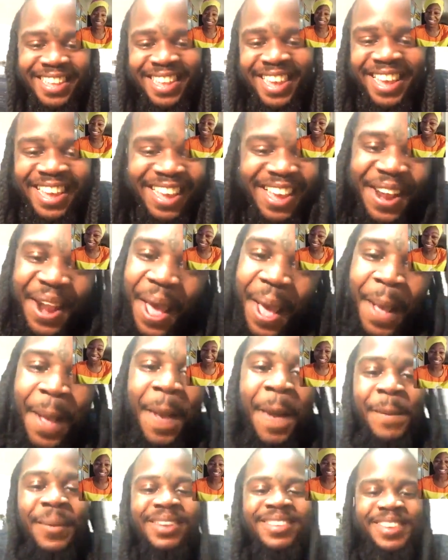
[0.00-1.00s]
It ain't.
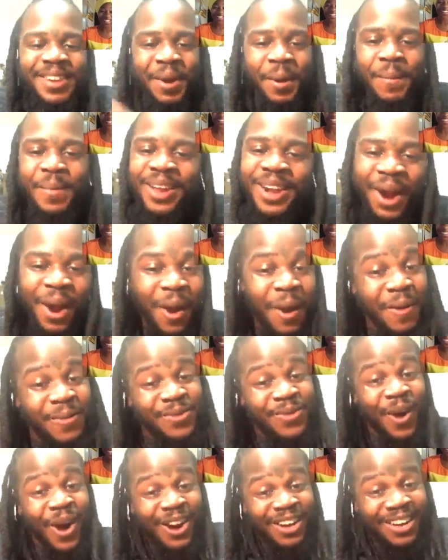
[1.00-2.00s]
But see, them bitter herbs
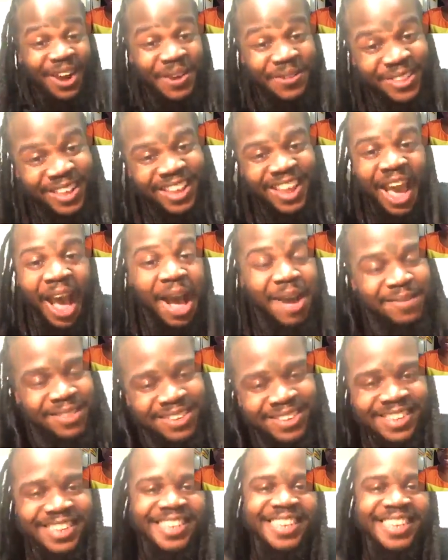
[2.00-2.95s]
work, don't they? Obviously.